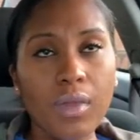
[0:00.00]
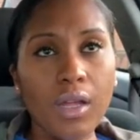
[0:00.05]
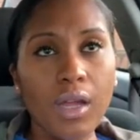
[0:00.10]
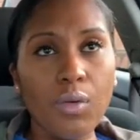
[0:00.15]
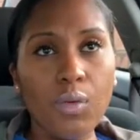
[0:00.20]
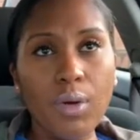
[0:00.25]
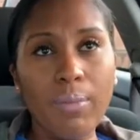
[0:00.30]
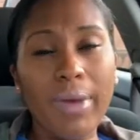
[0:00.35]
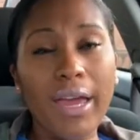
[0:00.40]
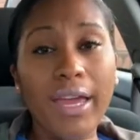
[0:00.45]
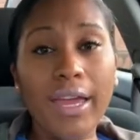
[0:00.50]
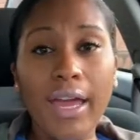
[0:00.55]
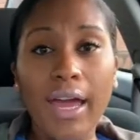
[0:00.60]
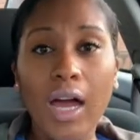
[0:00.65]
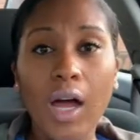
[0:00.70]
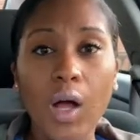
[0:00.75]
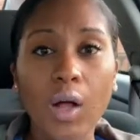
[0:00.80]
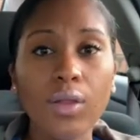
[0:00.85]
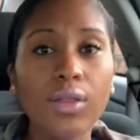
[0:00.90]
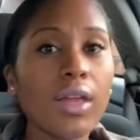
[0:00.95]
I went back
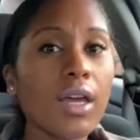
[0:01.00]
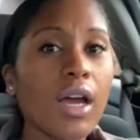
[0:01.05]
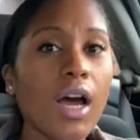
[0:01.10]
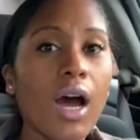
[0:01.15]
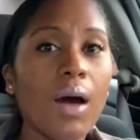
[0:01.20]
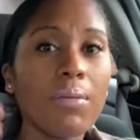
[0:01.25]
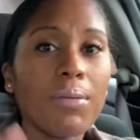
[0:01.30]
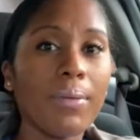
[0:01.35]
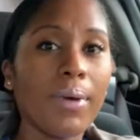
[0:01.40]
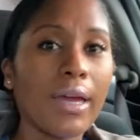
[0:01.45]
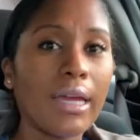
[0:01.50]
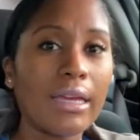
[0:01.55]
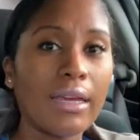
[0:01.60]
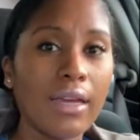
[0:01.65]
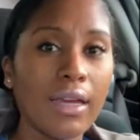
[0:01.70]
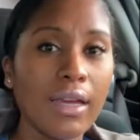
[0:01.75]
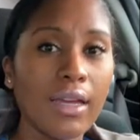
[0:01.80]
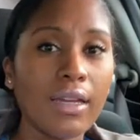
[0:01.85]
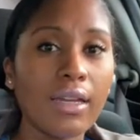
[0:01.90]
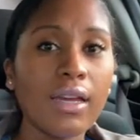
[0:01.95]
out. They called me back
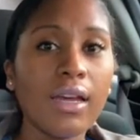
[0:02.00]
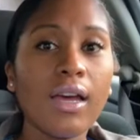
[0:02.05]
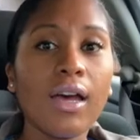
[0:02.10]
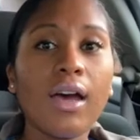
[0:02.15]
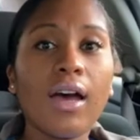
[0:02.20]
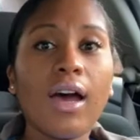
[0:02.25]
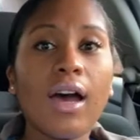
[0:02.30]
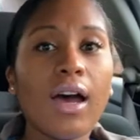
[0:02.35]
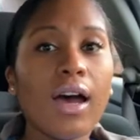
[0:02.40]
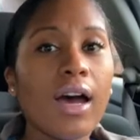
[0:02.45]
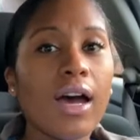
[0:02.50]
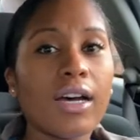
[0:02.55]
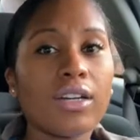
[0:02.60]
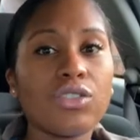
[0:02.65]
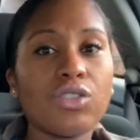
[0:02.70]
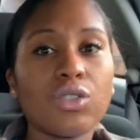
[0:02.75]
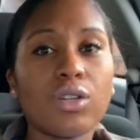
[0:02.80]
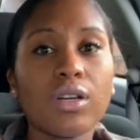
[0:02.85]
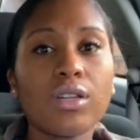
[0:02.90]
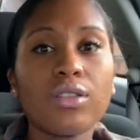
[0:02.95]
in. I
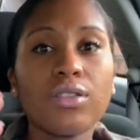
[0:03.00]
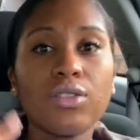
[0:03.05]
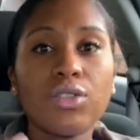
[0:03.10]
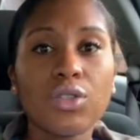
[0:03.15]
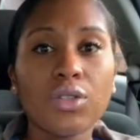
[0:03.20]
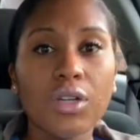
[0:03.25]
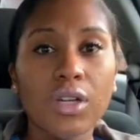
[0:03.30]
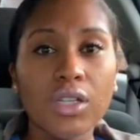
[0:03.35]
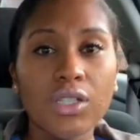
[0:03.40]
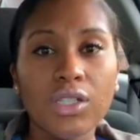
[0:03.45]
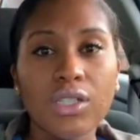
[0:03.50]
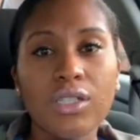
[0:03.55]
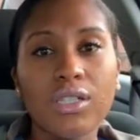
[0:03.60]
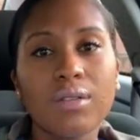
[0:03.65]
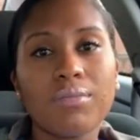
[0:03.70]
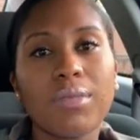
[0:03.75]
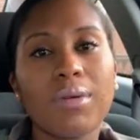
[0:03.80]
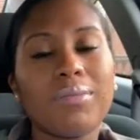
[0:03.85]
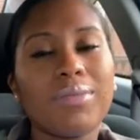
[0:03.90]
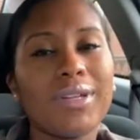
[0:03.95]
drank the drink. She took
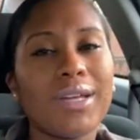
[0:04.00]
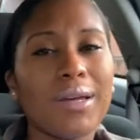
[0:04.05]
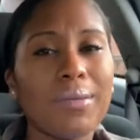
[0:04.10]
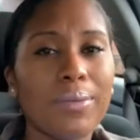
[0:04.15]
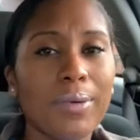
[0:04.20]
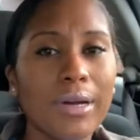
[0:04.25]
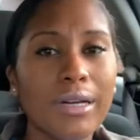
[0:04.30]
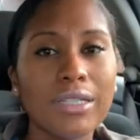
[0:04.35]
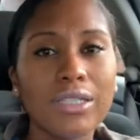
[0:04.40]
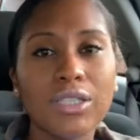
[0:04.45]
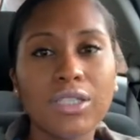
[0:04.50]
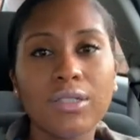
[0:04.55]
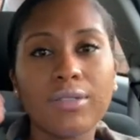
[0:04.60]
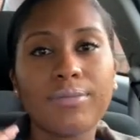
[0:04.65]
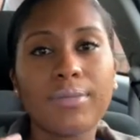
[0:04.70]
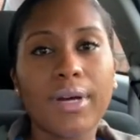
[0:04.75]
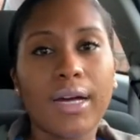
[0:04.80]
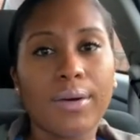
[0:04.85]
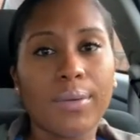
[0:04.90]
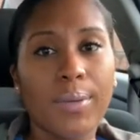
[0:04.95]
my blood pressure,
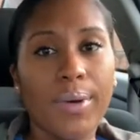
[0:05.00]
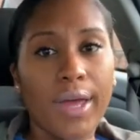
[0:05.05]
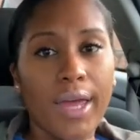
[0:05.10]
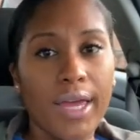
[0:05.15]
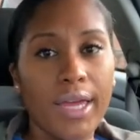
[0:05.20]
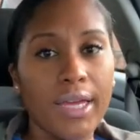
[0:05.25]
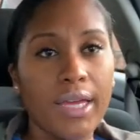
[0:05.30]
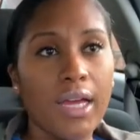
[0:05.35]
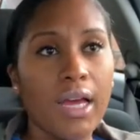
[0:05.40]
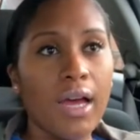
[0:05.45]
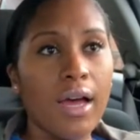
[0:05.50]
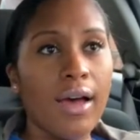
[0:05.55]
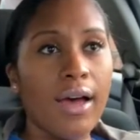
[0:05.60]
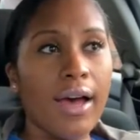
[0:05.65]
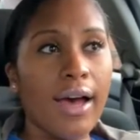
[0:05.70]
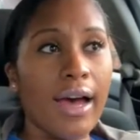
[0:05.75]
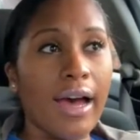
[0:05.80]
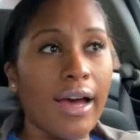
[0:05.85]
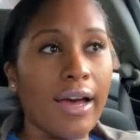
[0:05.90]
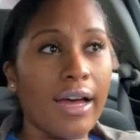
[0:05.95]
my weight.
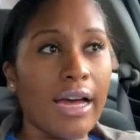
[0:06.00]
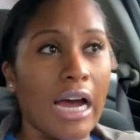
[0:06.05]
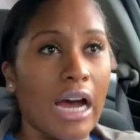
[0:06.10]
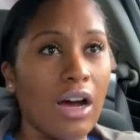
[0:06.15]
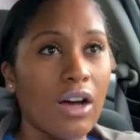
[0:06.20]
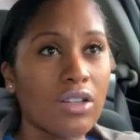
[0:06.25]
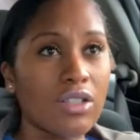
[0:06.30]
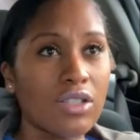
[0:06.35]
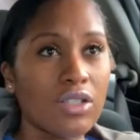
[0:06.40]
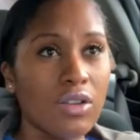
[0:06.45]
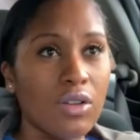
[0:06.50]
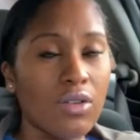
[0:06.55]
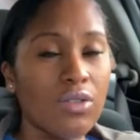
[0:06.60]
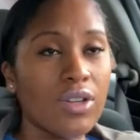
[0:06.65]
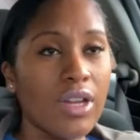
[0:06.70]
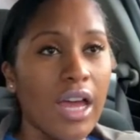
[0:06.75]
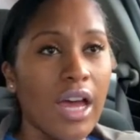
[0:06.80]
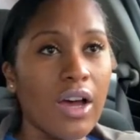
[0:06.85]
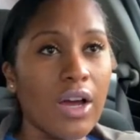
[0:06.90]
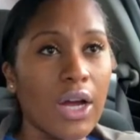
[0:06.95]
I also
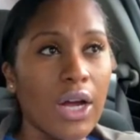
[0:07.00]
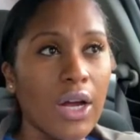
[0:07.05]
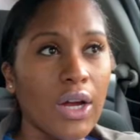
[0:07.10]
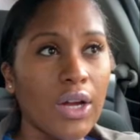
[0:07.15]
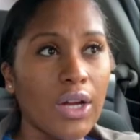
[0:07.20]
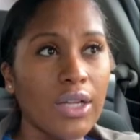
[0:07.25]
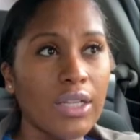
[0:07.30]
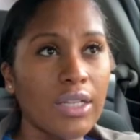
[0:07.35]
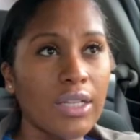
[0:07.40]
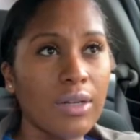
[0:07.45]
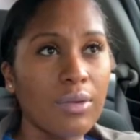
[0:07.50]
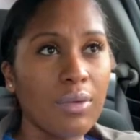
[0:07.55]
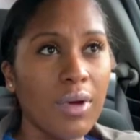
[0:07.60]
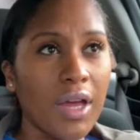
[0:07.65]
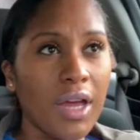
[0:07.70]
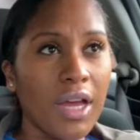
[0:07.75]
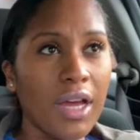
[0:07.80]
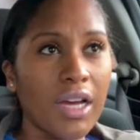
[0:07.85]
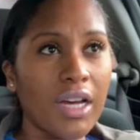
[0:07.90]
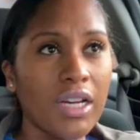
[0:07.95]
now currently
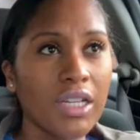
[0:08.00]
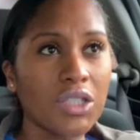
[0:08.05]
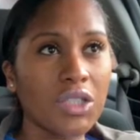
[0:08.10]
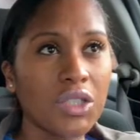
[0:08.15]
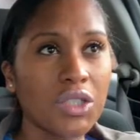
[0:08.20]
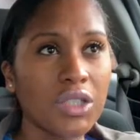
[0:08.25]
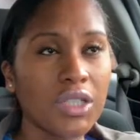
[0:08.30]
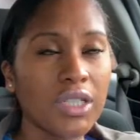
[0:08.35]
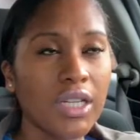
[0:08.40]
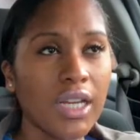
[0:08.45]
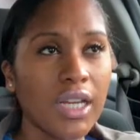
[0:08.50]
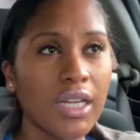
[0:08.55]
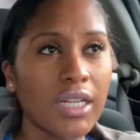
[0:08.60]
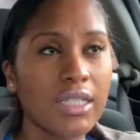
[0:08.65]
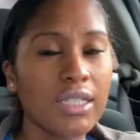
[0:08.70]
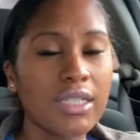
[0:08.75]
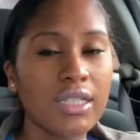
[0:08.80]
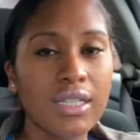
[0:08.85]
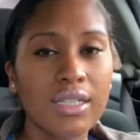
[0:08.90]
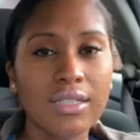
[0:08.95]
weigh
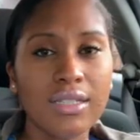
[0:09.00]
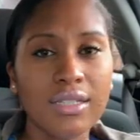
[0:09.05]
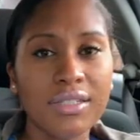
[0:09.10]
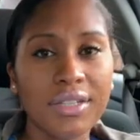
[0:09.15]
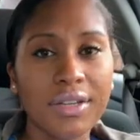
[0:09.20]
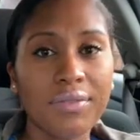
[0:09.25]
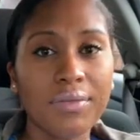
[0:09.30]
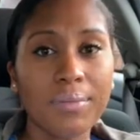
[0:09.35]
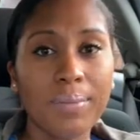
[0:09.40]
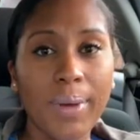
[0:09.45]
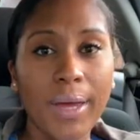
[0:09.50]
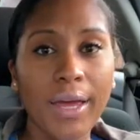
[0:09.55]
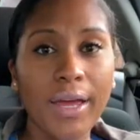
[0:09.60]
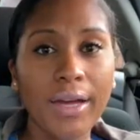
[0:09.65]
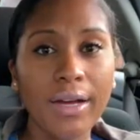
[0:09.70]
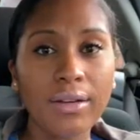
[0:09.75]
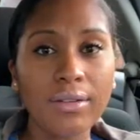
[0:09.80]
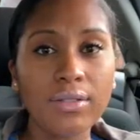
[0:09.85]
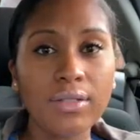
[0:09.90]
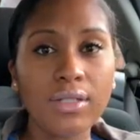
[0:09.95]
167
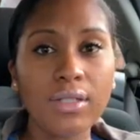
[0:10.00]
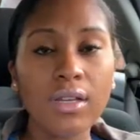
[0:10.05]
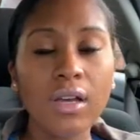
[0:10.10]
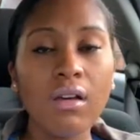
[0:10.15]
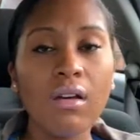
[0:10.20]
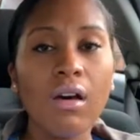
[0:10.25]
pounds.